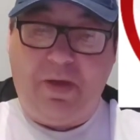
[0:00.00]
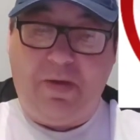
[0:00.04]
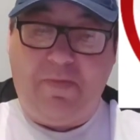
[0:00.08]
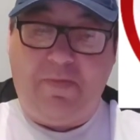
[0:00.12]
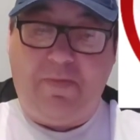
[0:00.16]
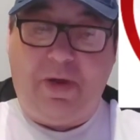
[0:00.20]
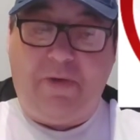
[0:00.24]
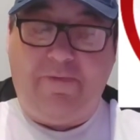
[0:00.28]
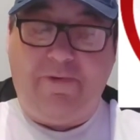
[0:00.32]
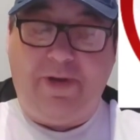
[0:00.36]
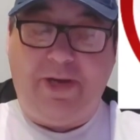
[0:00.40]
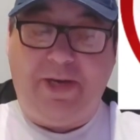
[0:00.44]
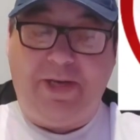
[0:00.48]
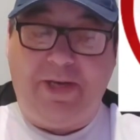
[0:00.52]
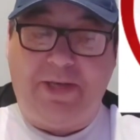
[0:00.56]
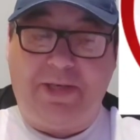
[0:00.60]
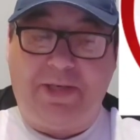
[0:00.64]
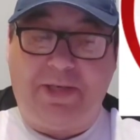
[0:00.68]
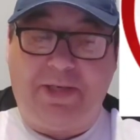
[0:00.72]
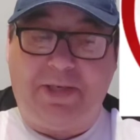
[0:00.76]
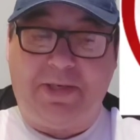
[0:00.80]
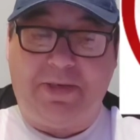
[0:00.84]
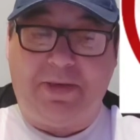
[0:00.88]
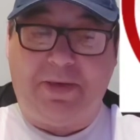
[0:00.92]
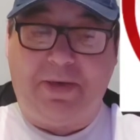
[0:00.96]

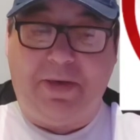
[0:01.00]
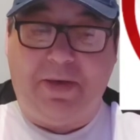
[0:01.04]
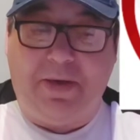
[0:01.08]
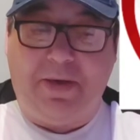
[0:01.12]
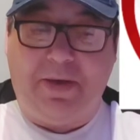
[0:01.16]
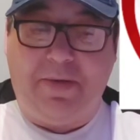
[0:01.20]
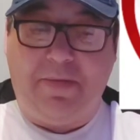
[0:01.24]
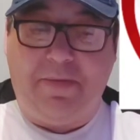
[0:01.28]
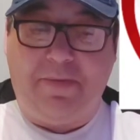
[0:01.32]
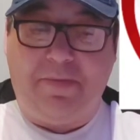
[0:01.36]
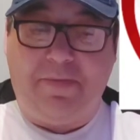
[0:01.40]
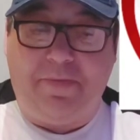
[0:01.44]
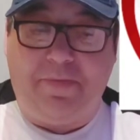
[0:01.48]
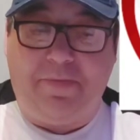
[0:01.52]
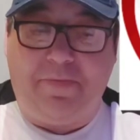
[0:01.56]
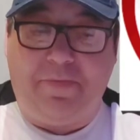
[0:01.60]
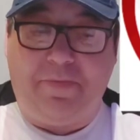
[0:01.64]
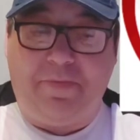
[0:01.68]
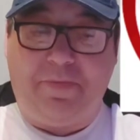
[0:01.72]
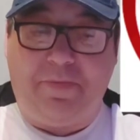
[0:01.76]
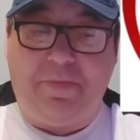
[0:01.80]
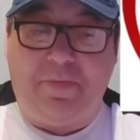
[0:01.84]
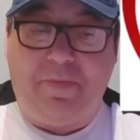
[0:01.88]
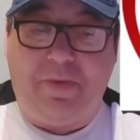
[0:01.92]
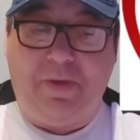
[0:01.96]
Morris,
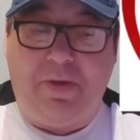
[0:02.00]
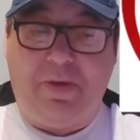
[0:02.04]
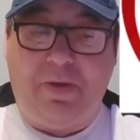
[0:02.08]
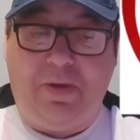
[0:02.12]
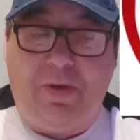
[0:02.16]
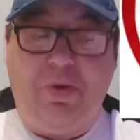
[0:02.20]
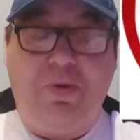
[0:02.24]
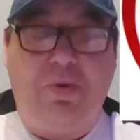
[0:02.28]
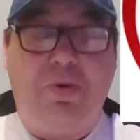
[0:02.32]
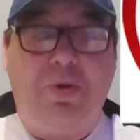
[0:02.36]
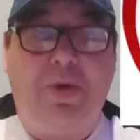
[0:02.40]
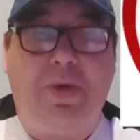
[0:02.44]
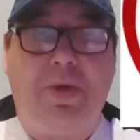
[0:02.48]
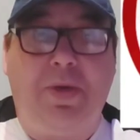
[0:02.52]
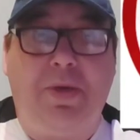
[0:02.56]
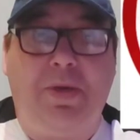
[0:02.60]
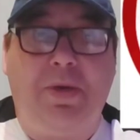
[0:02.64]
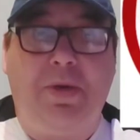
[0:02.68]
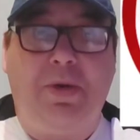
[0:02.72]
good